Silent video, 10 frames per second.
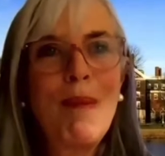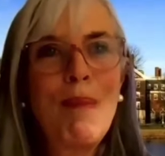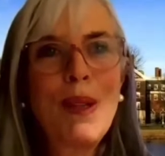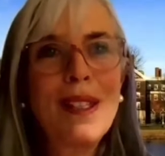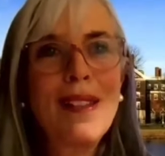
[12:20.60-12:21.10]

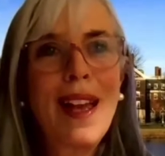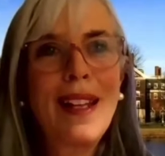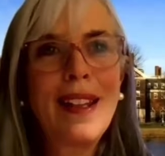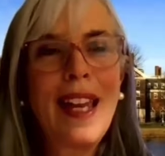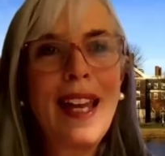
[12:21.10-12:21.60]
most
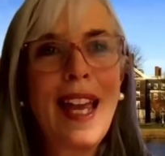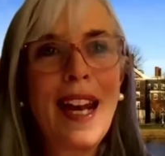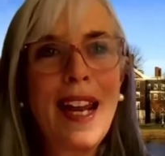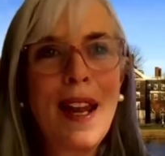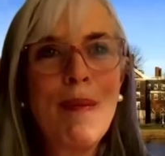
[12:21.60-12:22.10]
likely
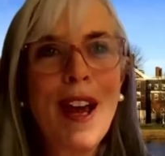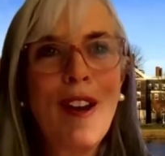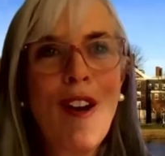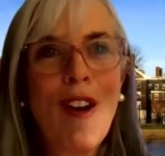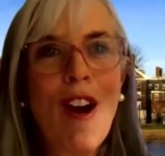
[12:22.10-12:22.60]
getting in
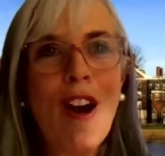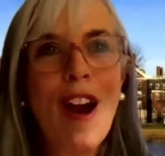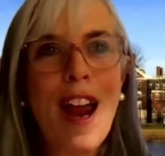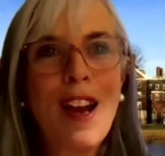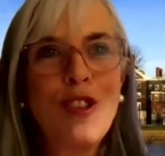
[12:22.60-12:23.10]
my
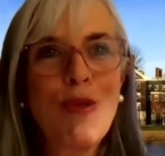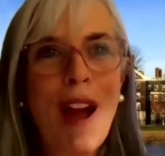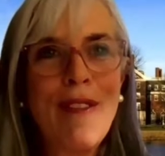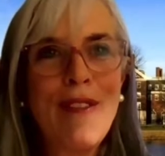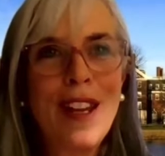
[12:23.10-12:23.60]
car and
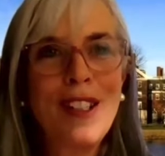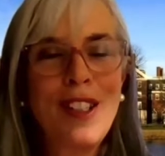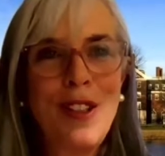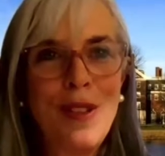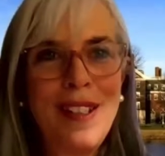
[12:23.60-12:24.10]
driving
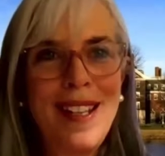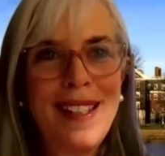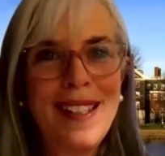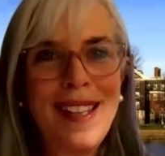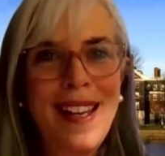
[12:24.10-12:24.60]
to
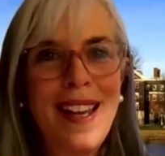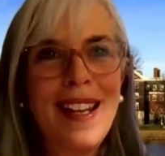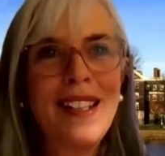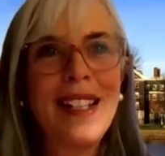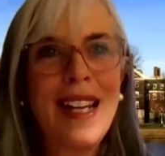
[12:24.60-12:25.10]

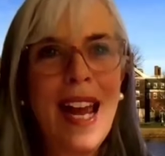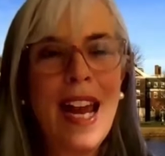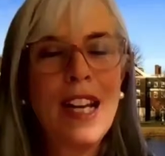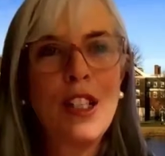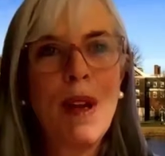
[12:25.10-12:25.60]
DC
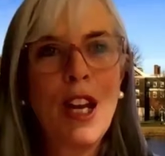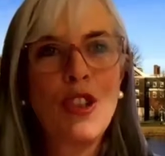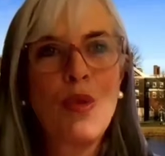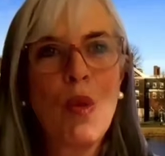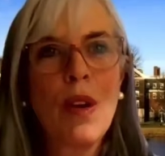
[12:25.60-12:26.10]
today to make
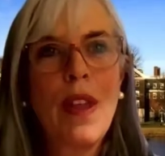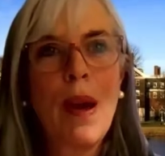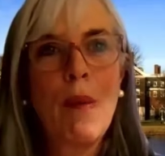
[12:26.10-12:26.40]
sure